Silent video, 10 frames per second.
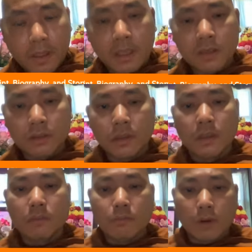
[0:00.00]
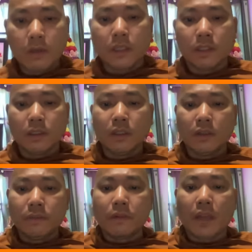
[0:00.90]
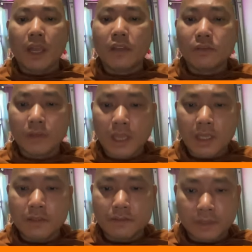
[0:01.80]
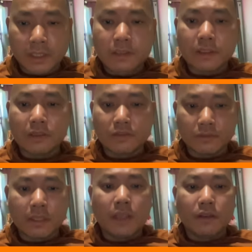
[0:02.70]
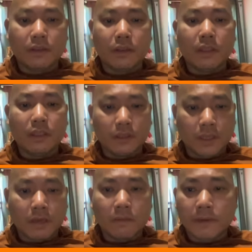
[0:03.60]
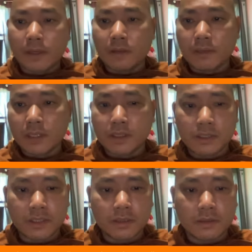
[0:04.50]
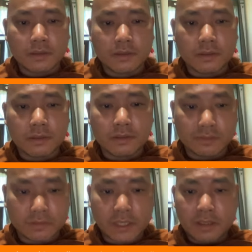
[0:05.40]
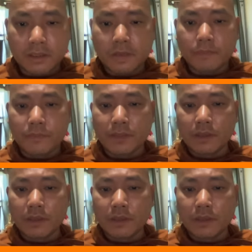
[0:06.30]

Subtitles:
and model for idealized religious society in the Theravada religious society.